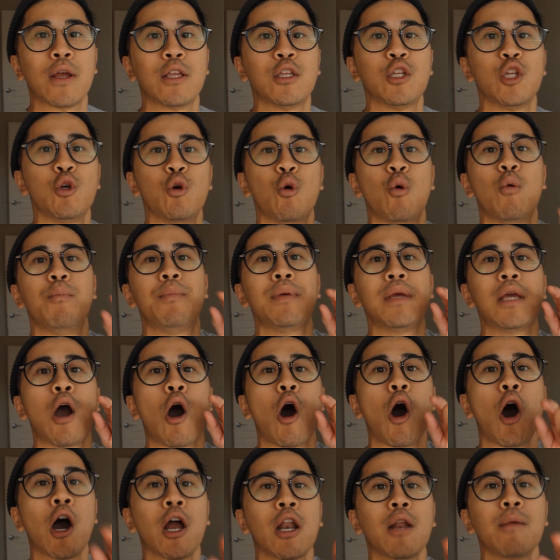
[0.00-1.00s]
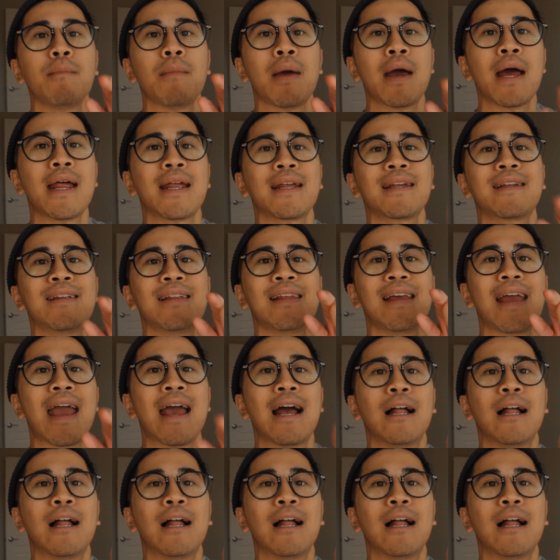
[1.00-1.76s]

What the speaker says: and you will be automatically